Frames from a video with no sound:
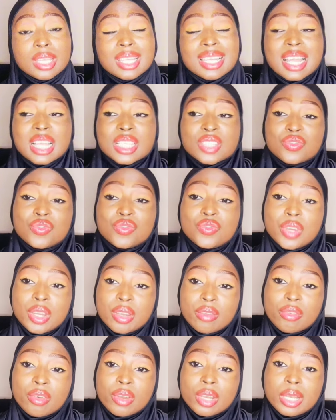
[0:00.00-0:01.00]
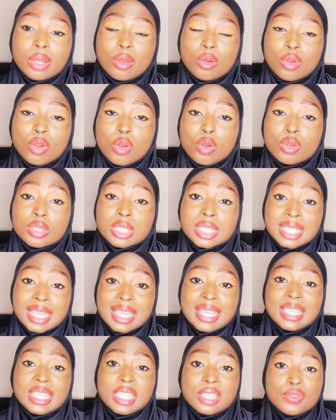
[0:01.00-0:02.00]
It lasts very, very long. On
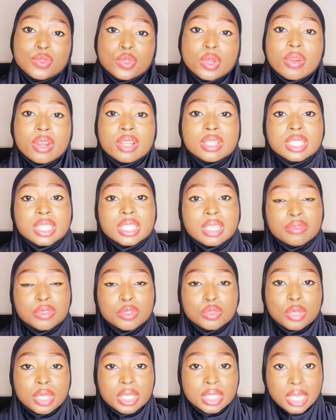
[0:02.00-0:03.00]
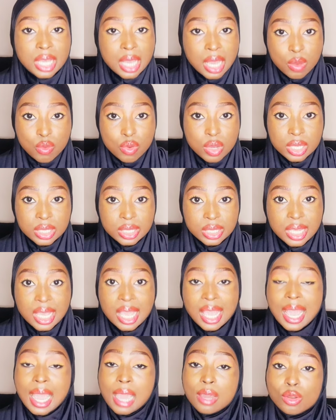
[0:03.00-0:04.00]
skin, it gives you around 7 to 8 hours,
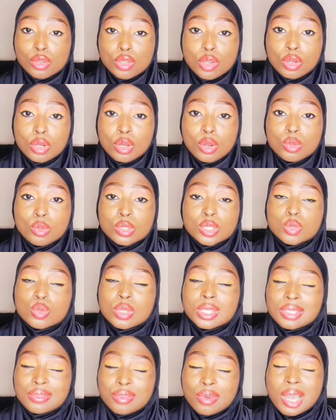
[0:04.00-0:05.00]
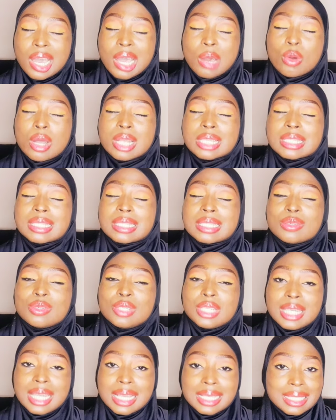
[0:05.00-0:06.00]
and on your clothes, 24 hours till
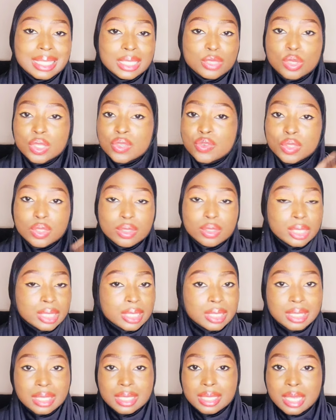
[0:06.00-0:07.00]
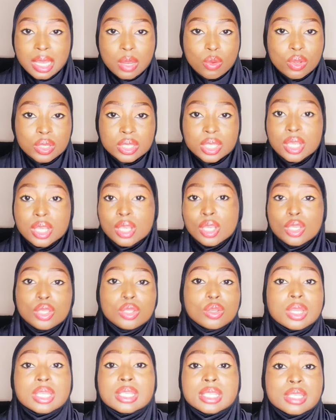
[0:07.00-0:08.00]
the next day, 24 to 36 hours.
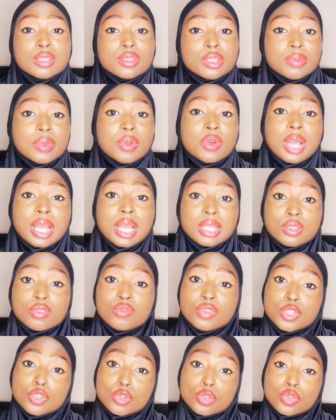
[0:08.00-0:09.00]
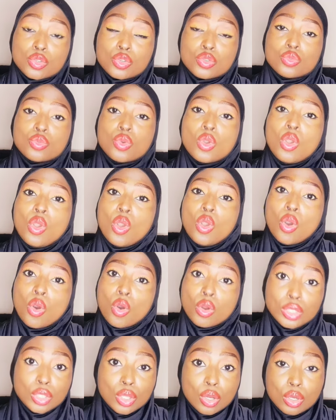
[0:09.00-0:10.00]
You can still smell Art of Nature 2
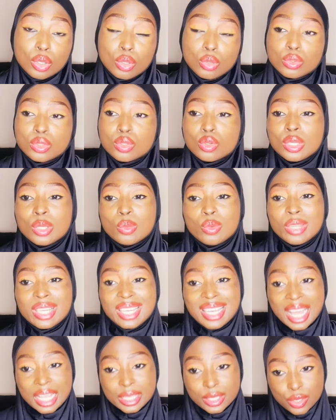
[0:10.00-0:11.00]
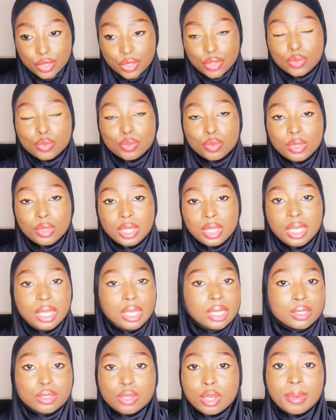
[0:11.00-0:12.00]
on your clothes, so it will last you.
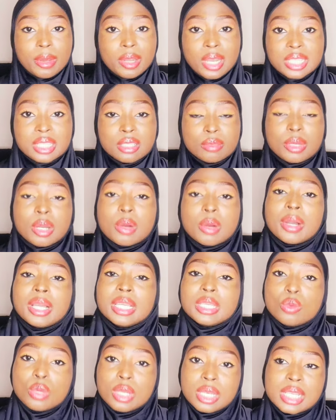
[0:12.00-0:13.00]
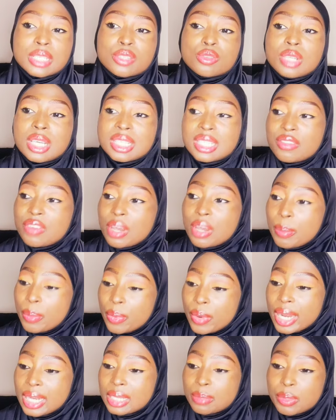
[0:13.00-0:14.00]
Talk about lasting power, it will last you. Lattafa
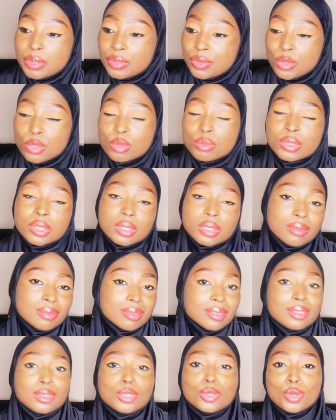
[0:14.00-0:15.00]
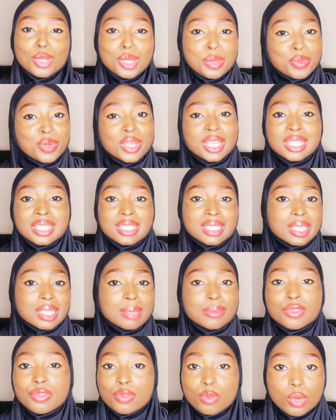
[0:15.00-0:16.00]
Pride perfumes, you know, they bring it in
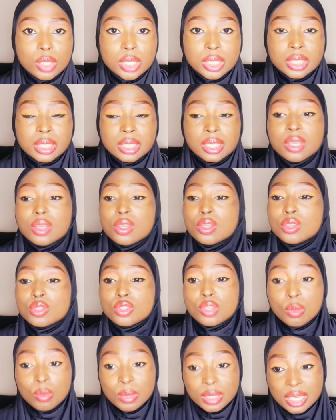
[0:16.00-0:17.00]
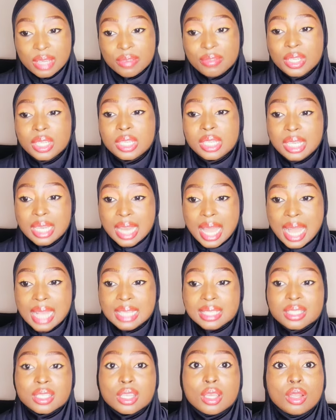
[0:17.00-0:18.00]
terms of quality, so it will definitely
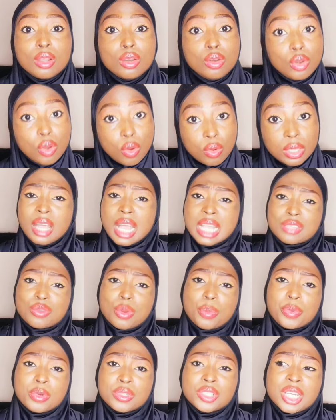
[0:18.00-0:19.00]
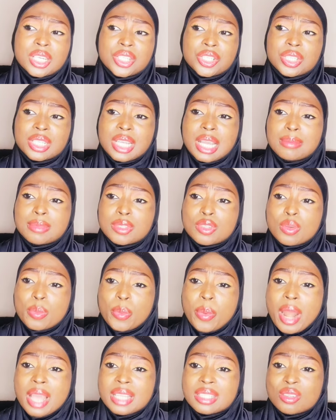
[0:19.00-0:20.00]
last long. As for projection, I'm
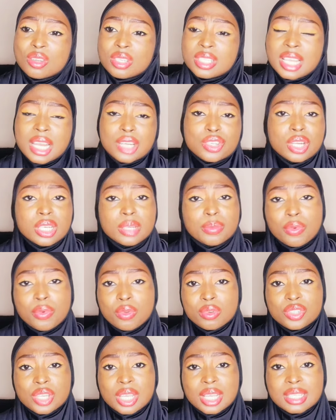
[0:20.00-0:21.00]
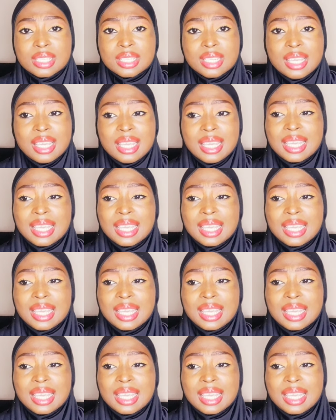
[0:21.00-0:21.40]
surprised it doesn't actually project.